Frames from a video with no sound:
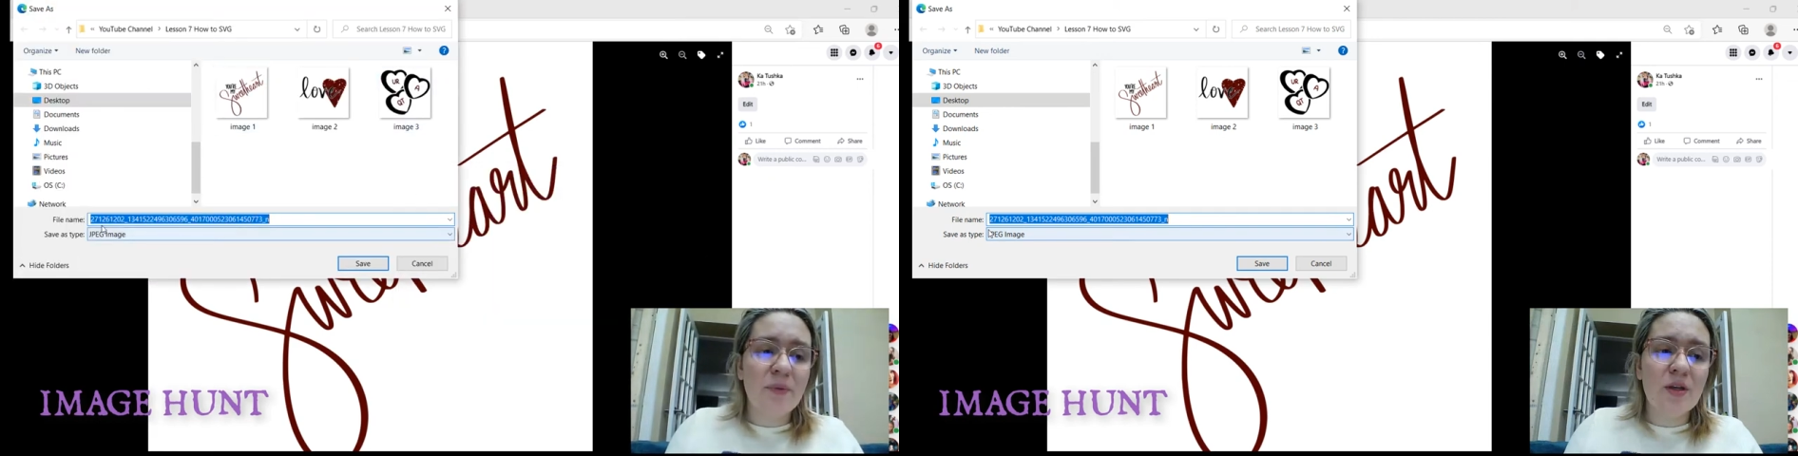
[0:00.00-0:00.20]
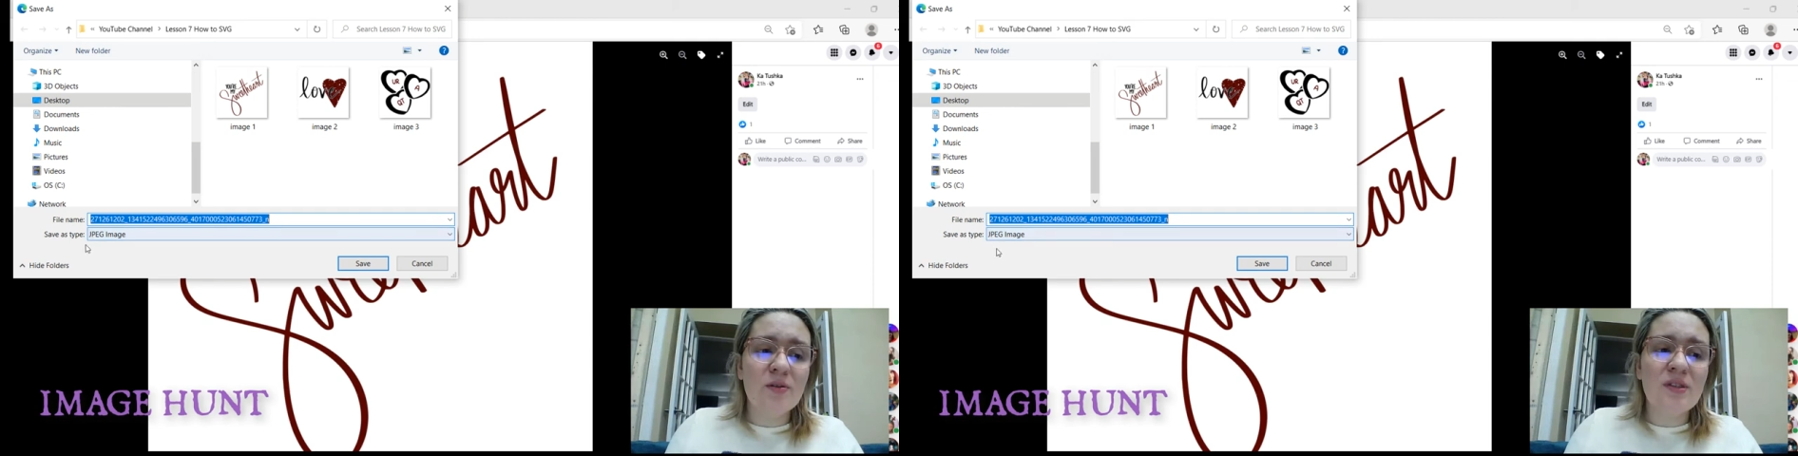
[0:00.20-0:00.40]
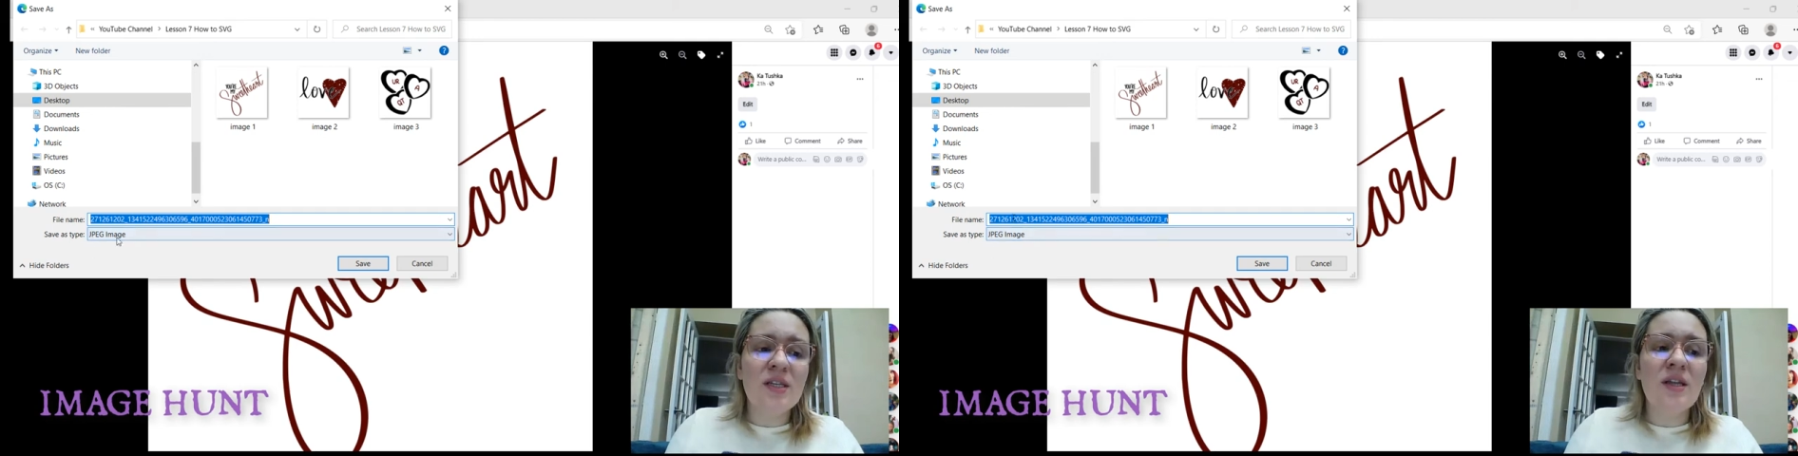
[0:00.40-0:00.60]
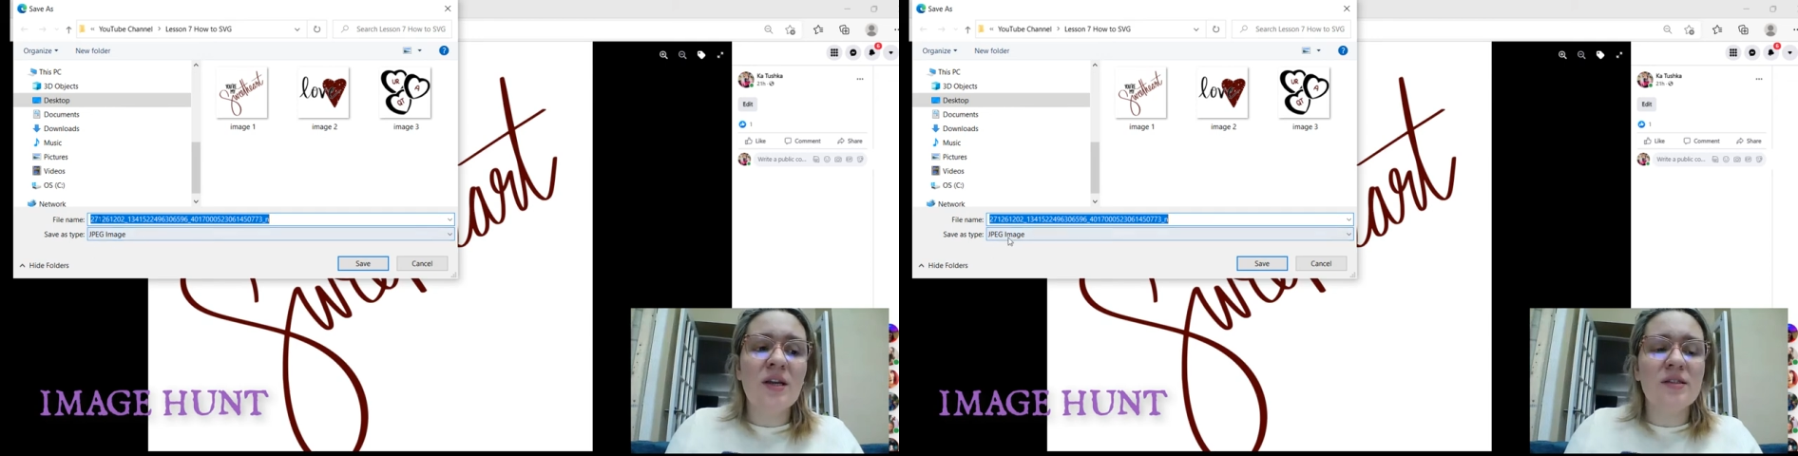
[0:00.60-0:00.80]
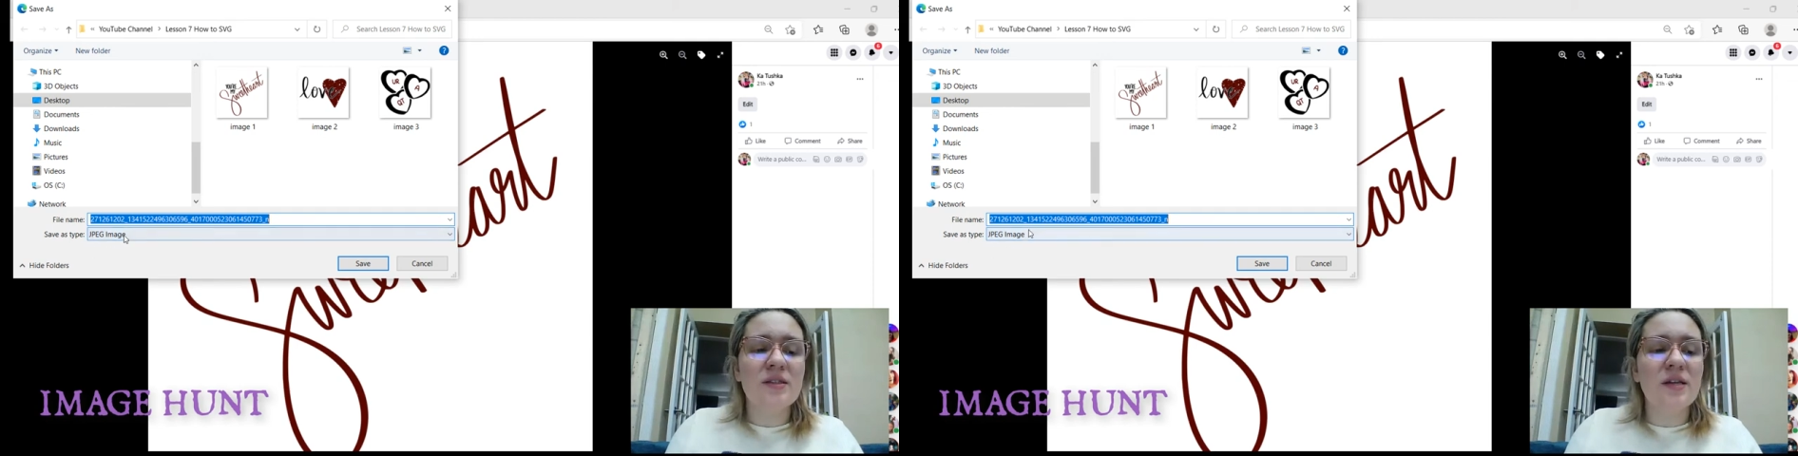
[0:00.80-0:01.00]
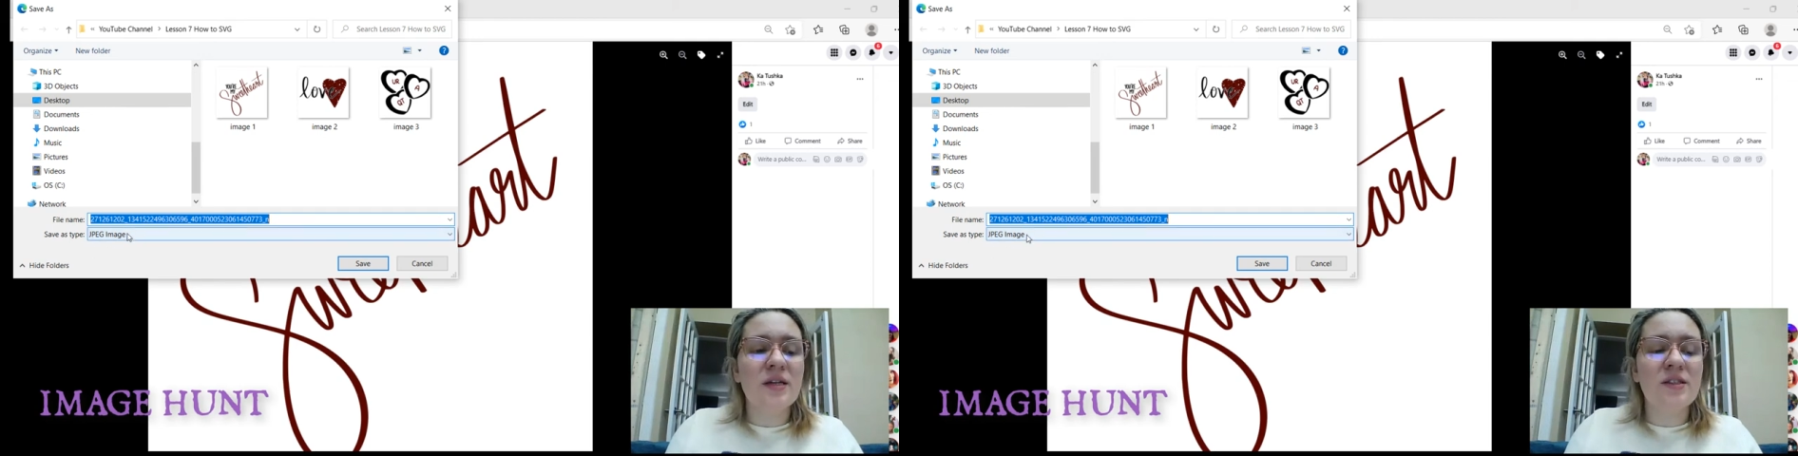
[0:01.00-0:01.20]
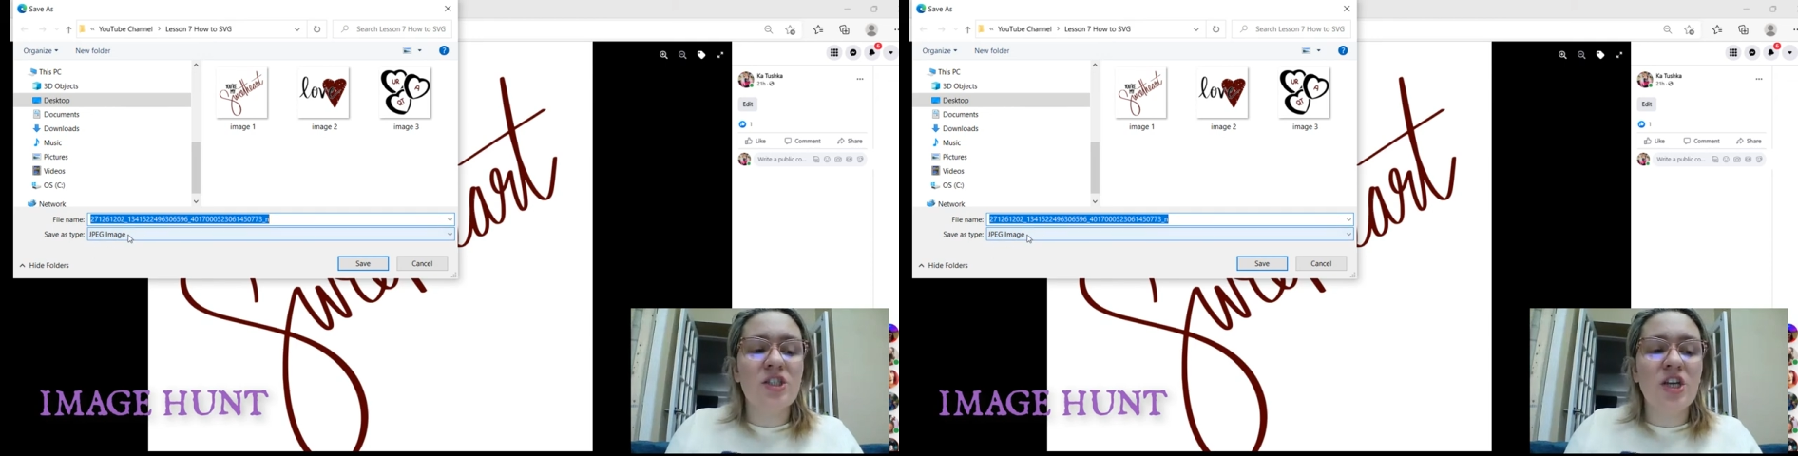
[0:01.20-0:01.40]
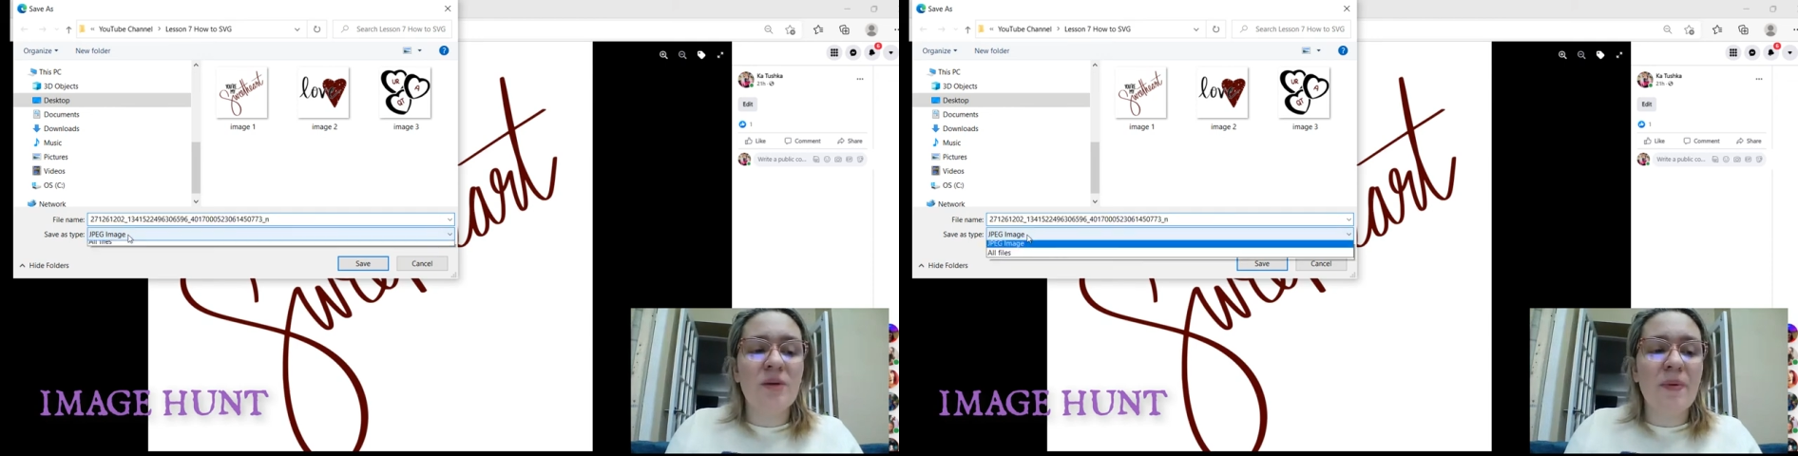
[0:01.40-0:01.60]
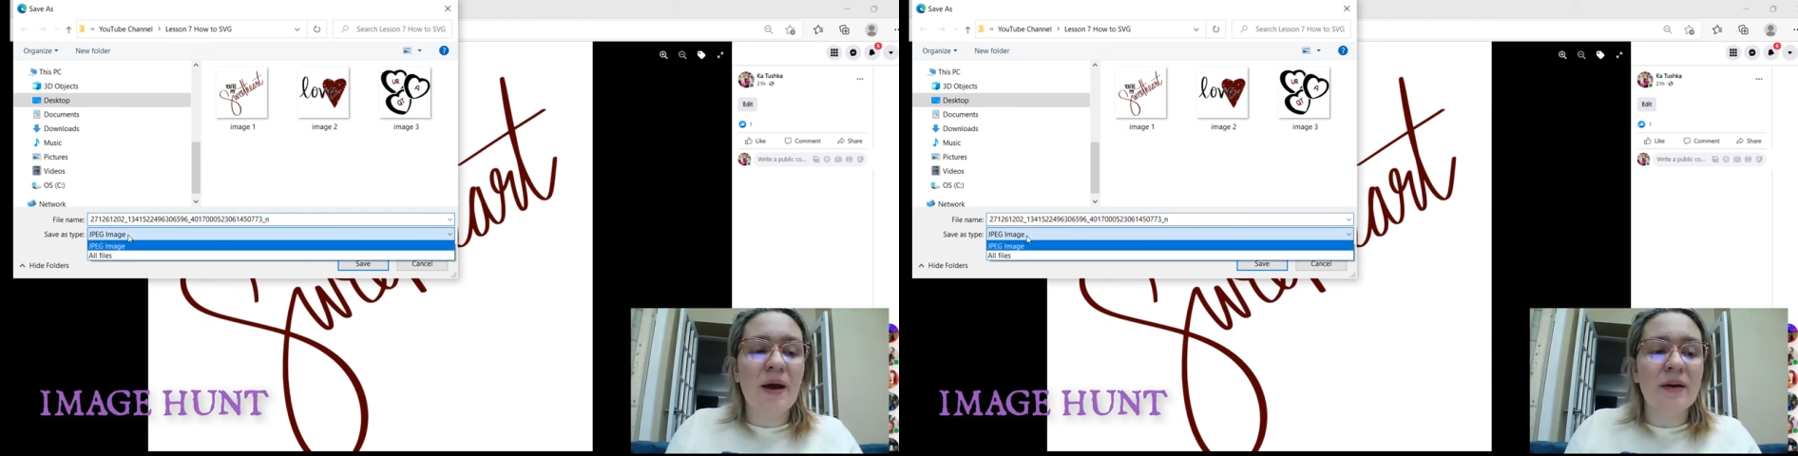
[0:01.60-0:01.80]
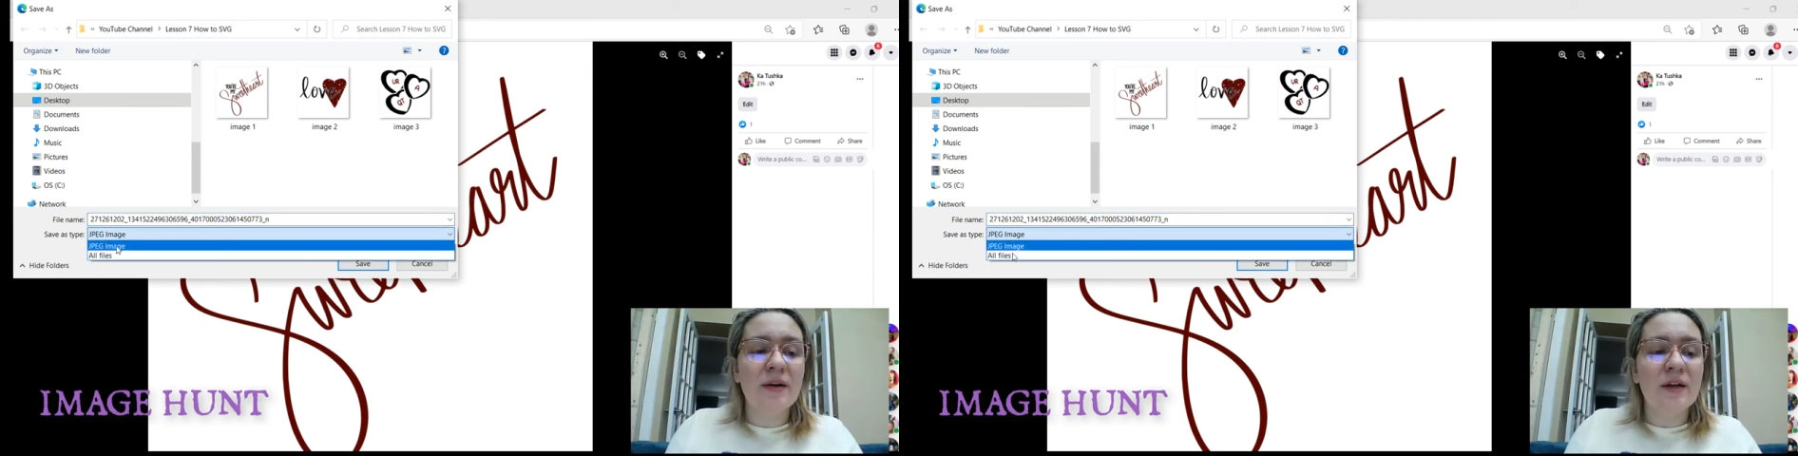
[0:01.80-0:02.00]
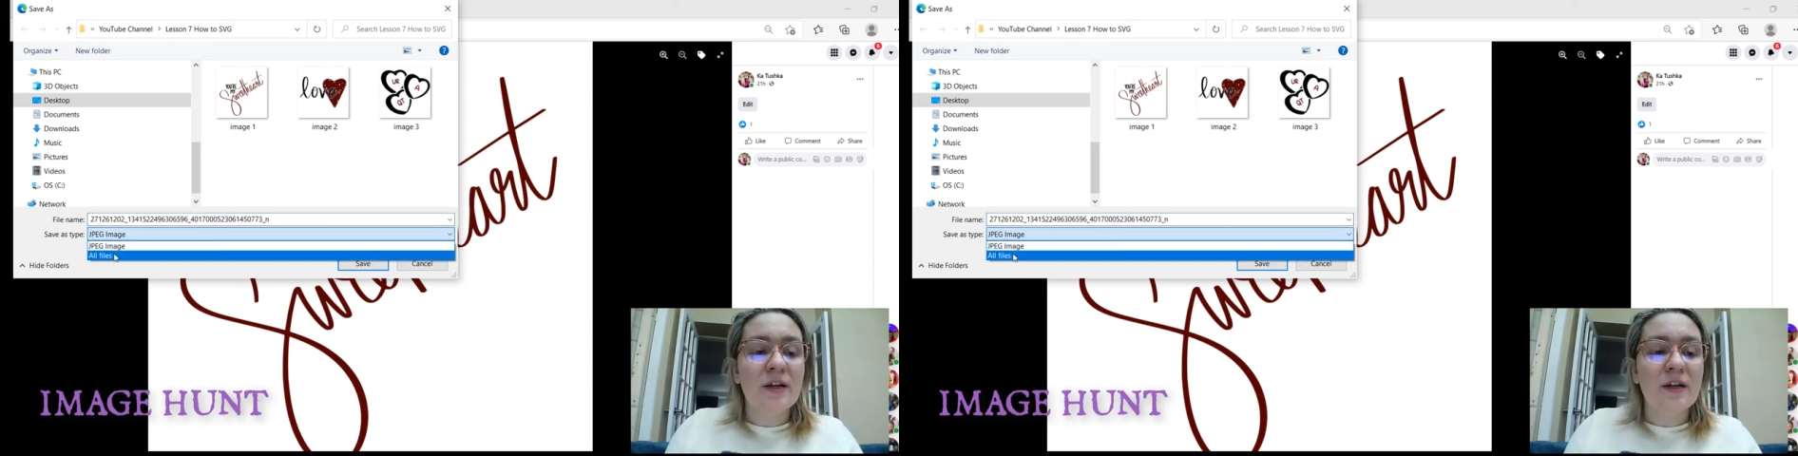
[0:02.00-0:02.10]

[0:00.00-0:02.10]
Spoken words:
but you see that it's a JPEG.